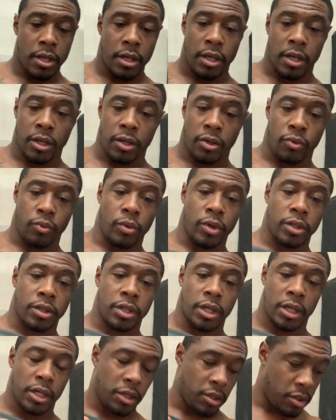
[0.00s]
And the one
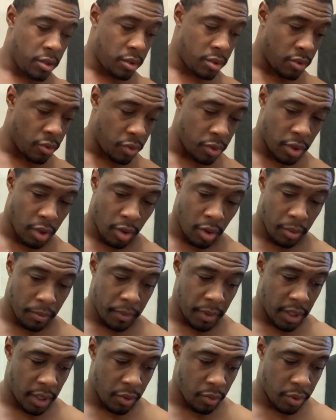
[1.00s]
thing we all
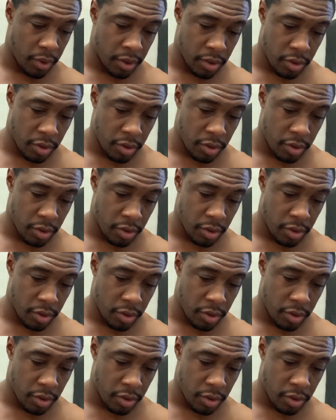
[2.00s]
men want